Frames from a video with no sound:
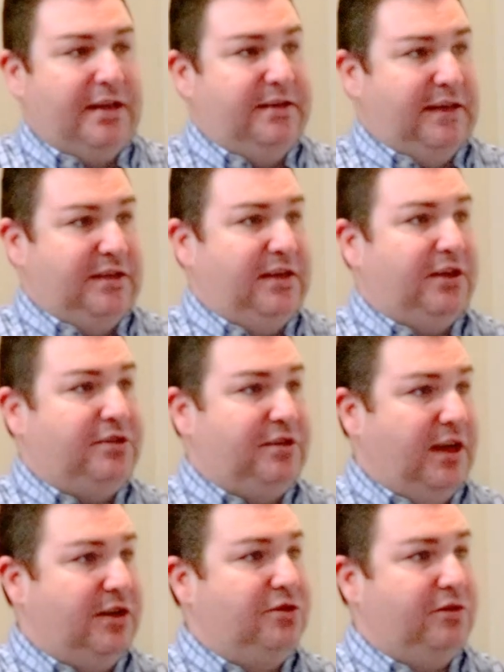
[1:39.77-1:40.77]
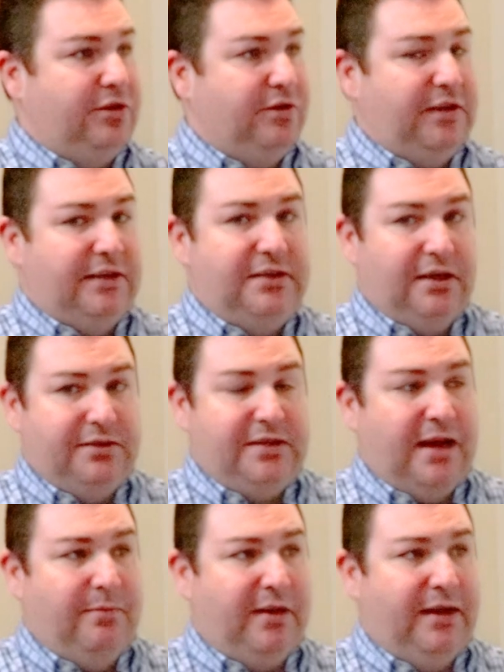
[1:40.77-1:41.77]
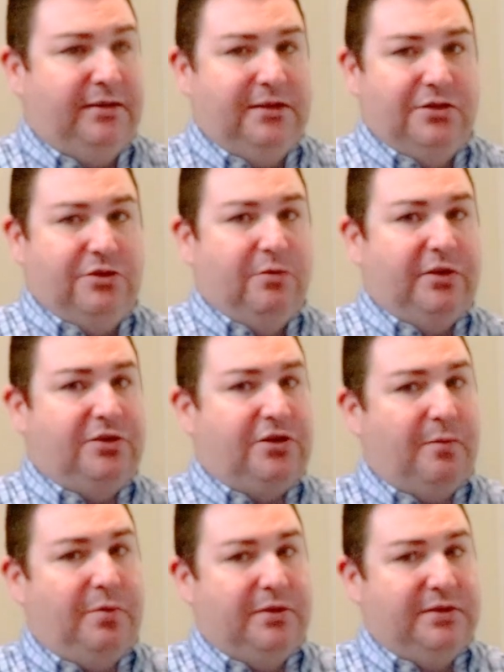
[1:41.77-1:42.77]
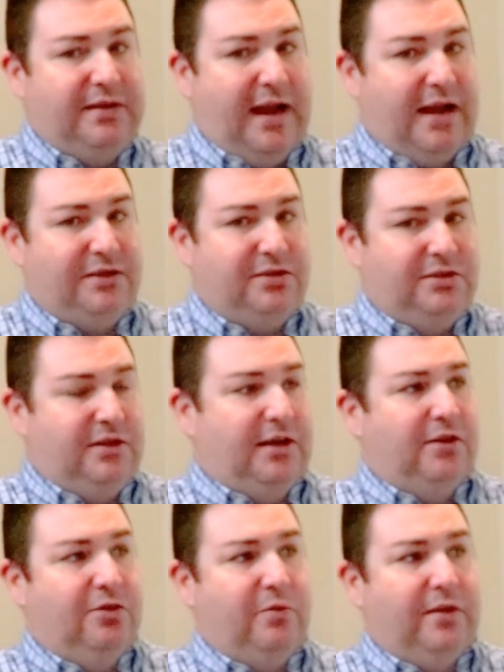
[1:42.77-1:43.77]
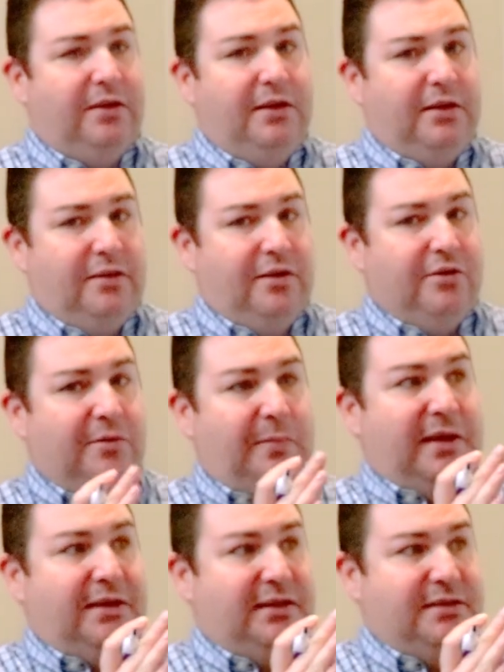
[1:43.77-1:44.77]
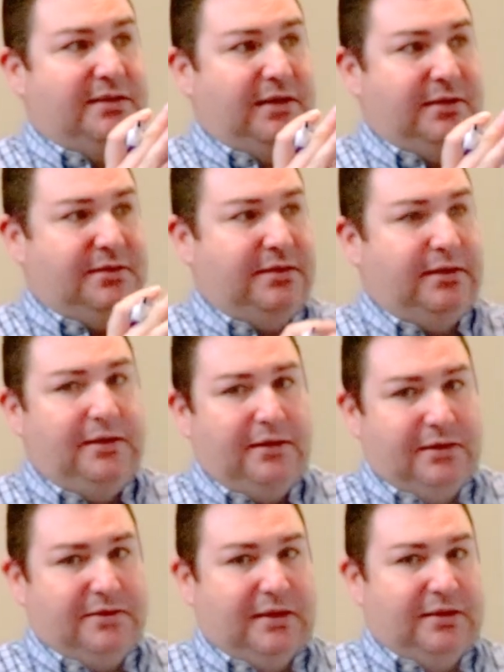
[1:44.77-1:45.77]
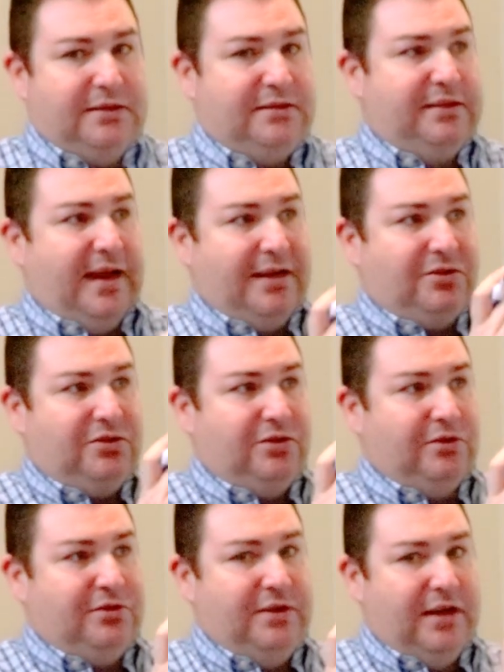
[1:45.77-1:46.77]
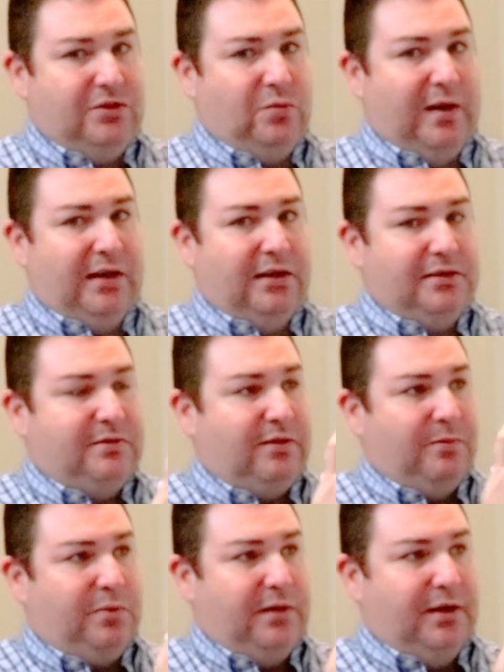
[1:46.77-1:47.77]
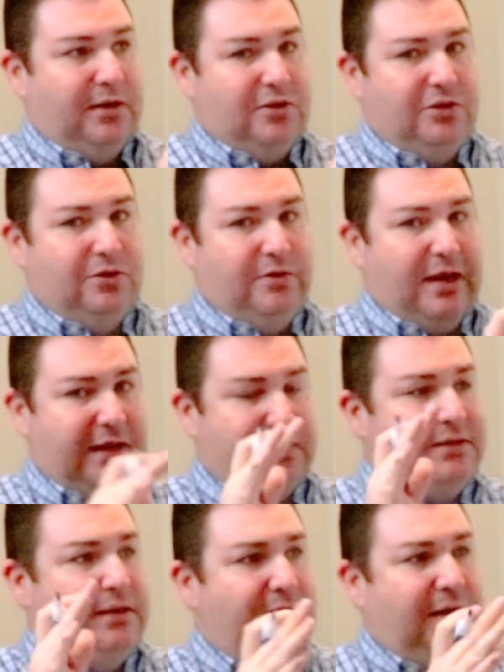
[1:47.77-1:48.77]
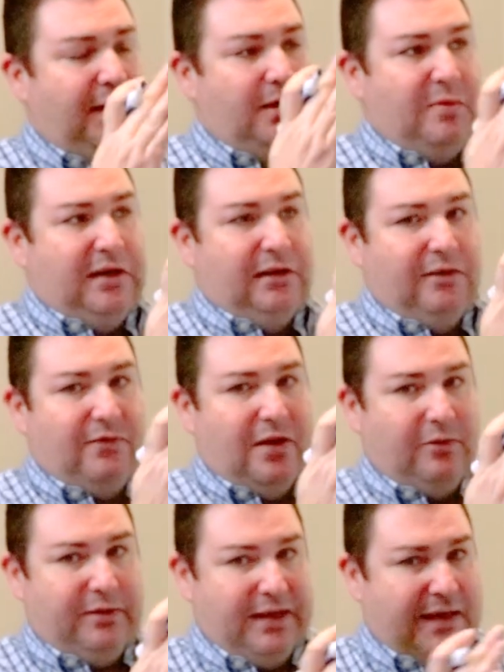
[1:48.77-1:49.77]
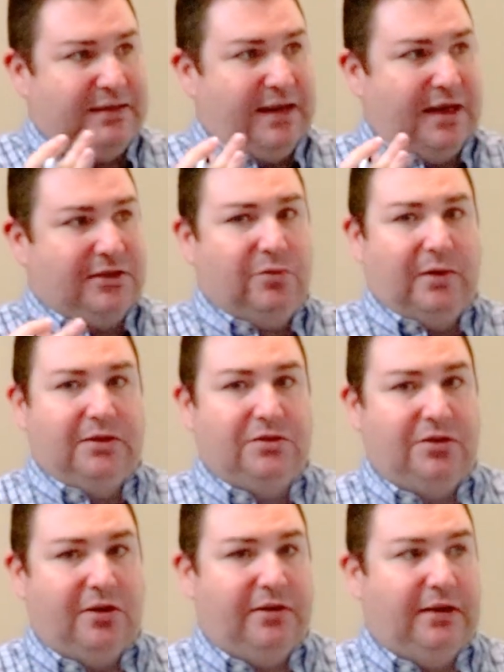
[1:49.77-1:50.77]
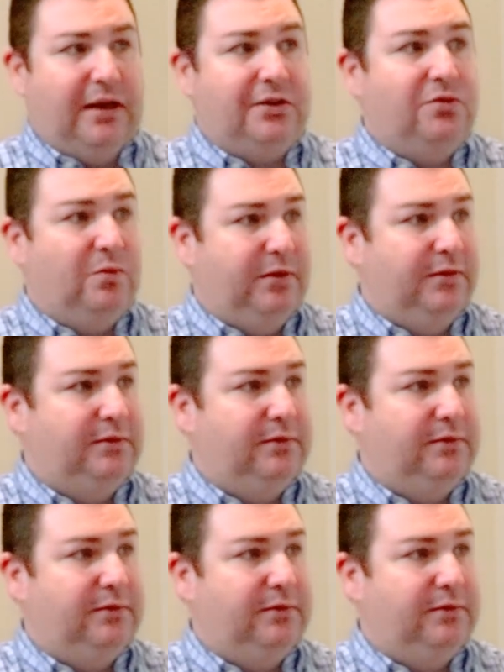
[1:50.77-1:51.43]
that detailed schedule and your detailed timeline, because you really start putting tasks together with their dependencies and say this task starts next week and it's completed in 2 days, and immediately following that task we can start the next one.